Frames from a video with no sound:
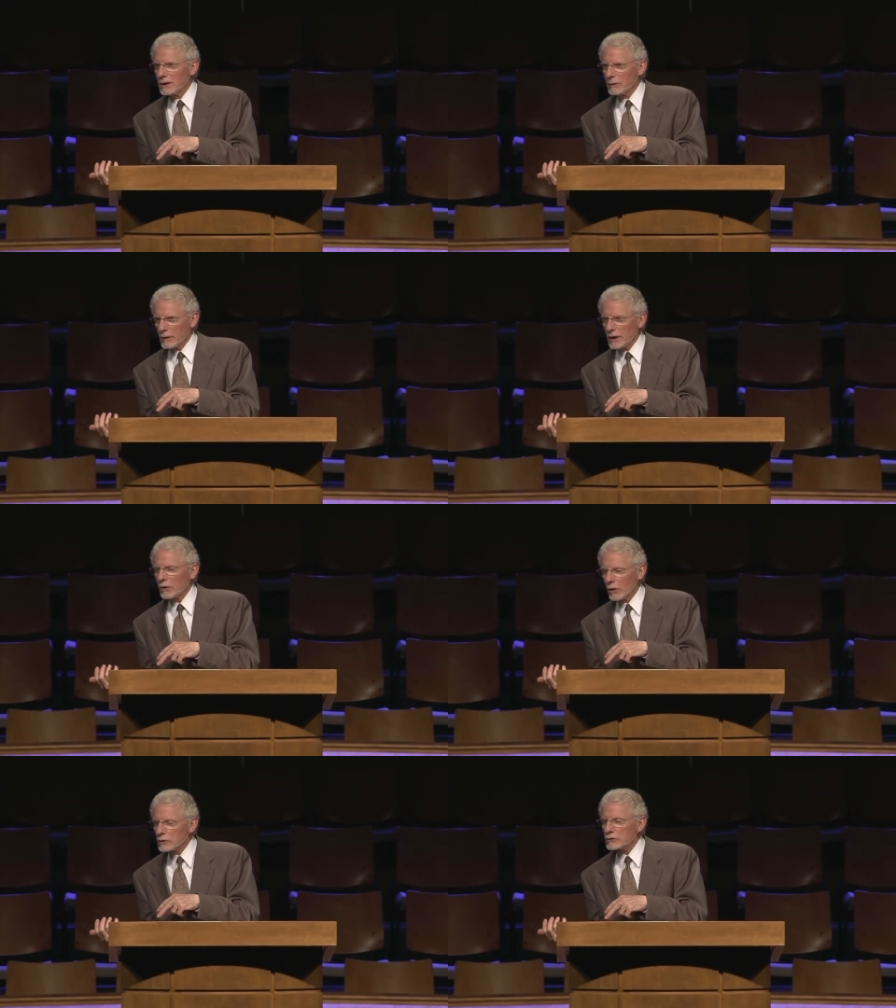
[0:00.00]
We
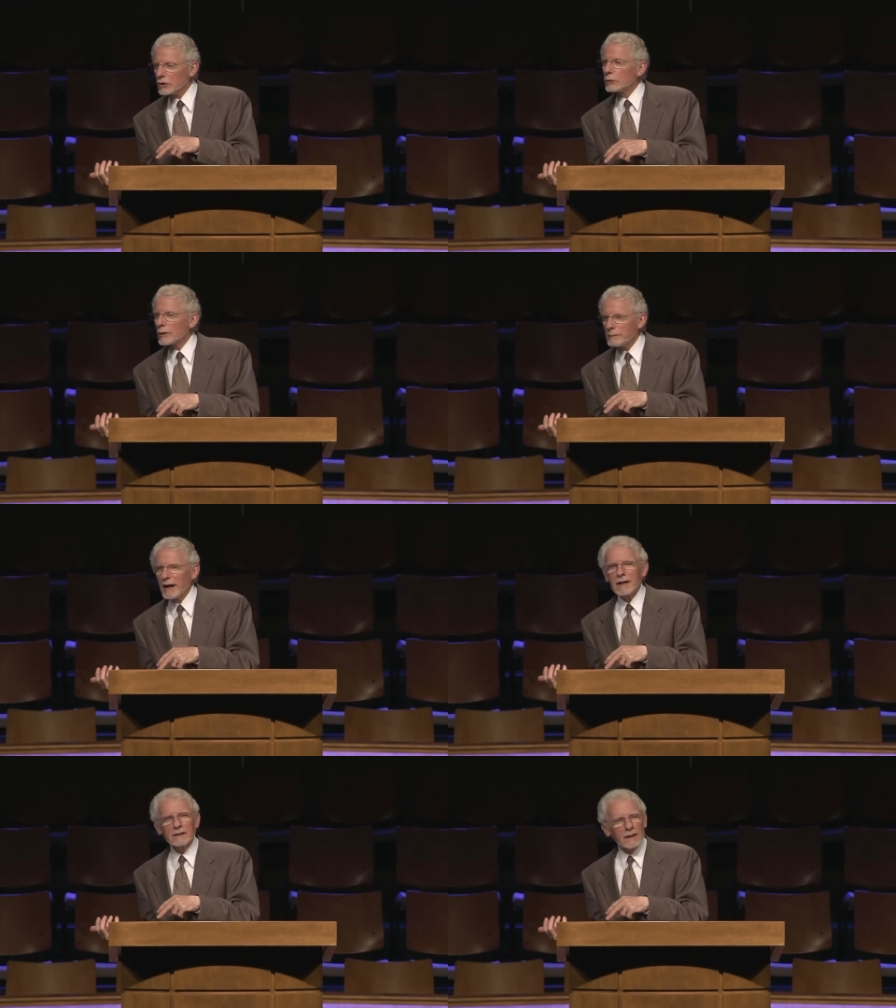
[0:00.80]
are also
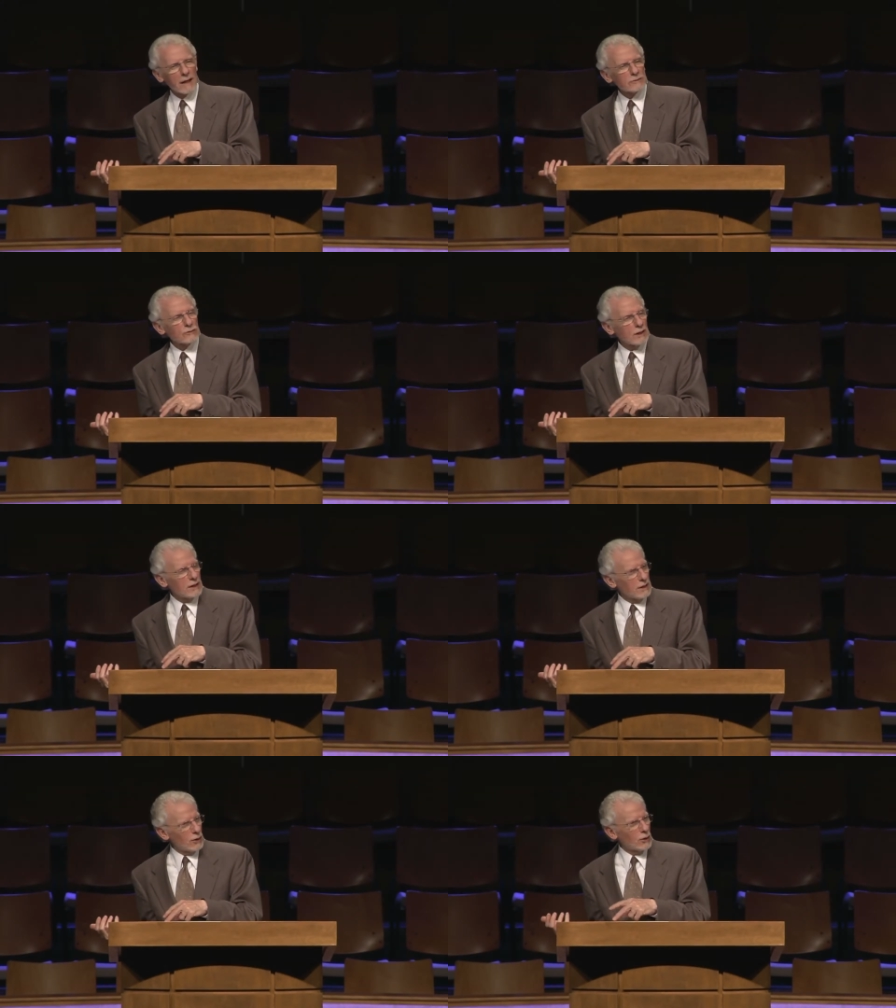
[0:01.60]
reminded as
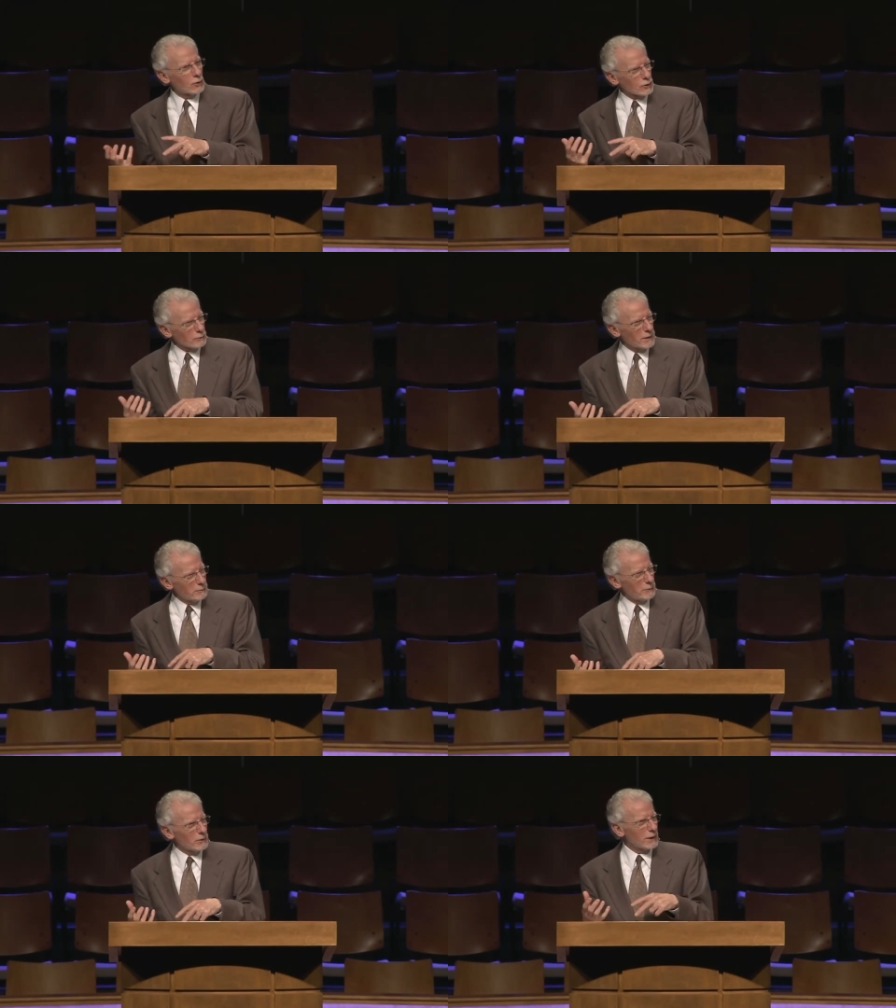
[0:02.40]
the older
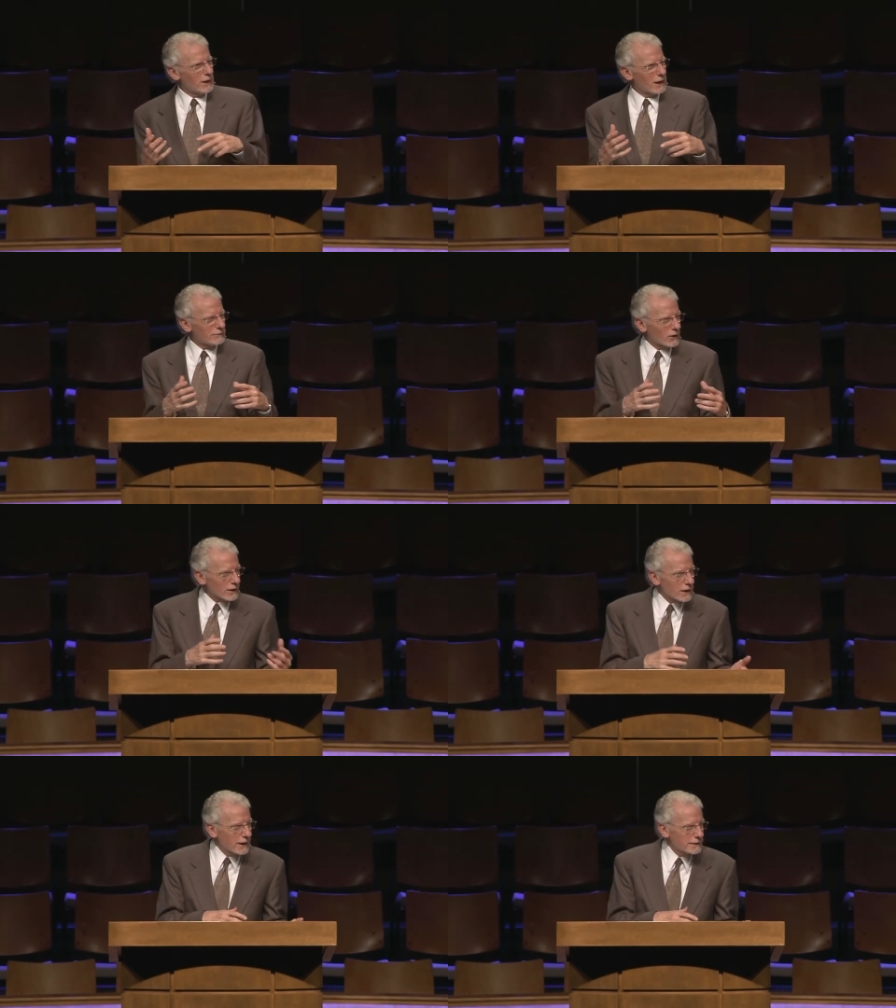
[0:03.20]
people of our
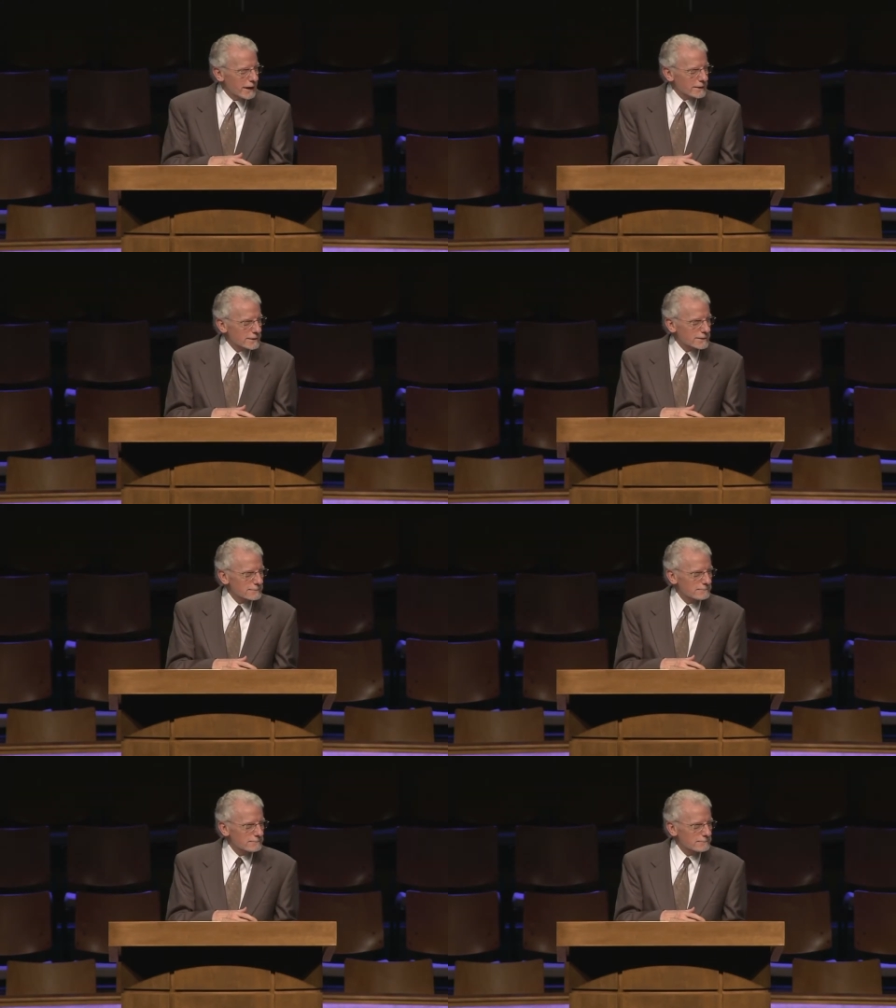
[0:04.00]
conduct